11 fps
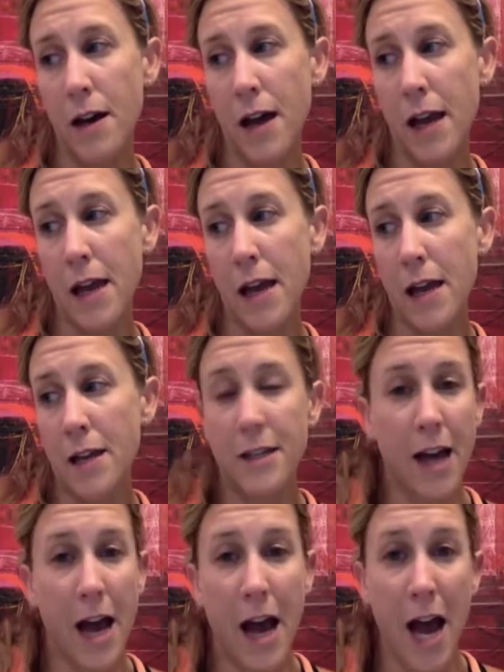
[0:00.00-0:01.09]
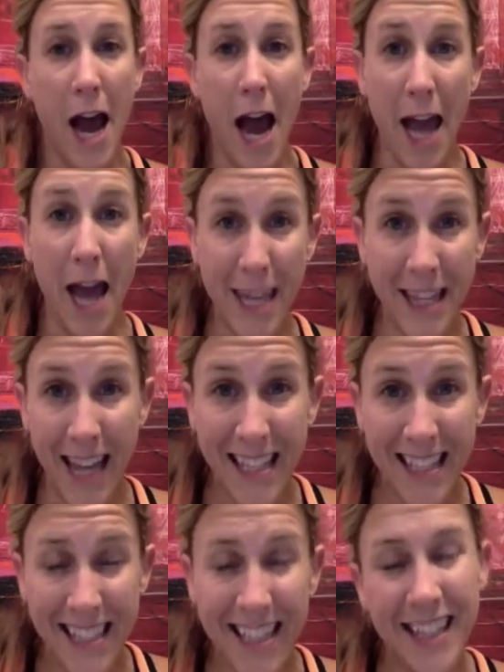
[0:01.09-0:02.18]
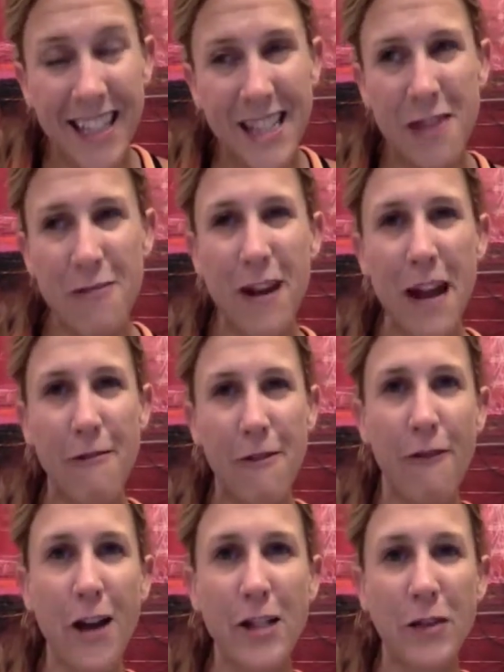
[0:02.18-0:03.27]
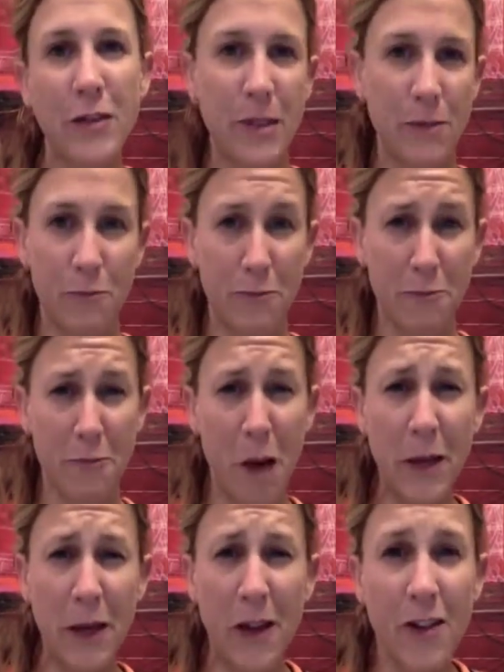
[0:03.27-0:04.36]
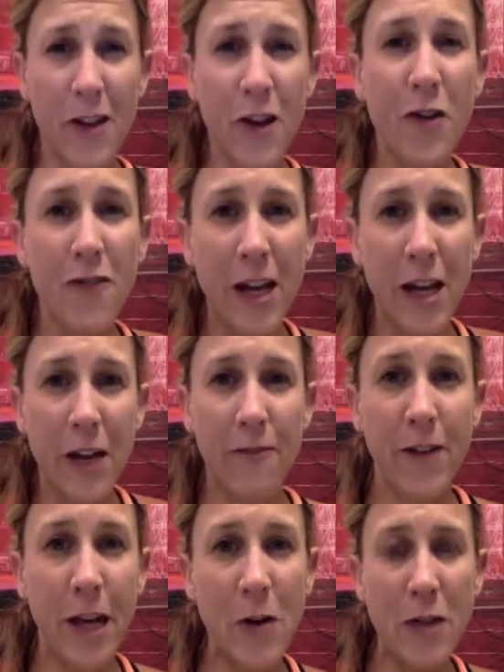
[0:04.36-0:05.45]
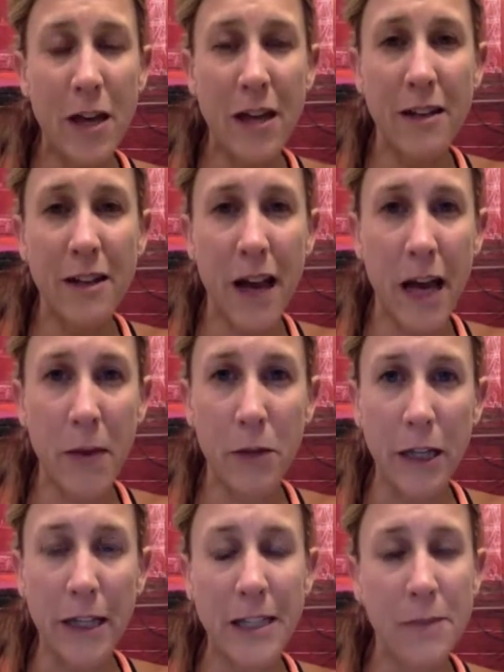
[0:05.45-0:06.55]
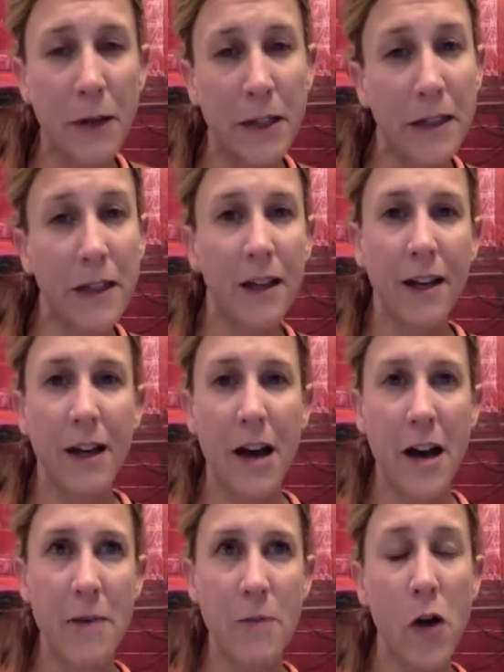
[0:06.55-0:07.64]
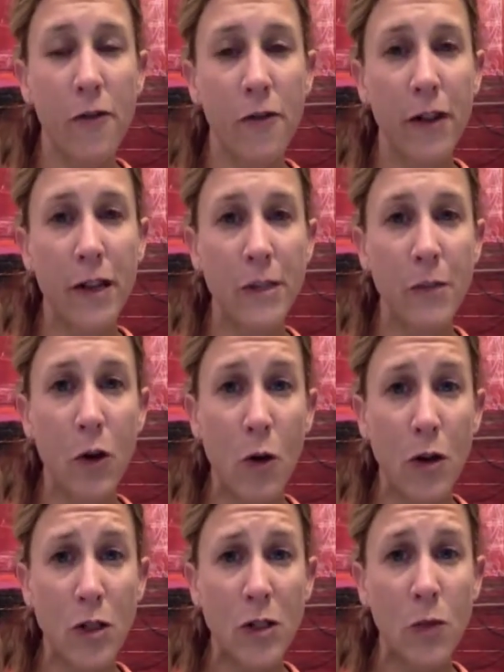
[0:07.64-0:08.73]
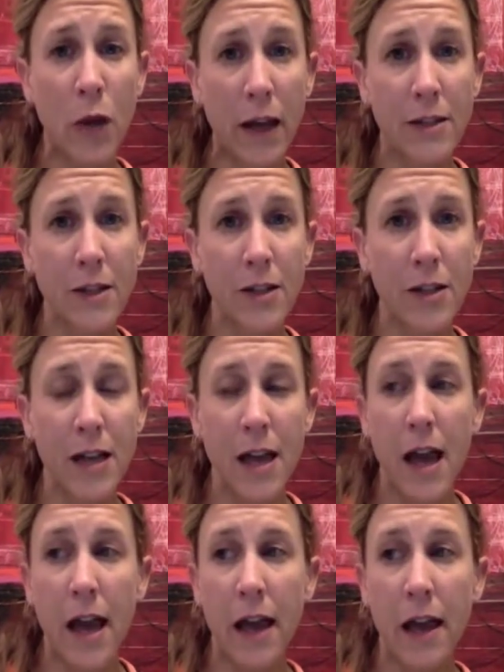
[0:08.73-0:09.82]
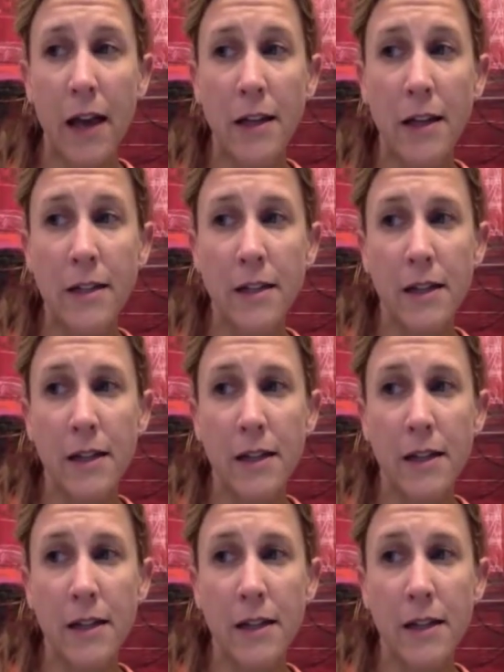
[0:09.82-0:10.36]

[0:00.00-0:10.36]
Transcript: And I think that's it. That's the 3-day refresh. It's probably a lot longer video than I had planned, but hopefully some of your questions were answered. And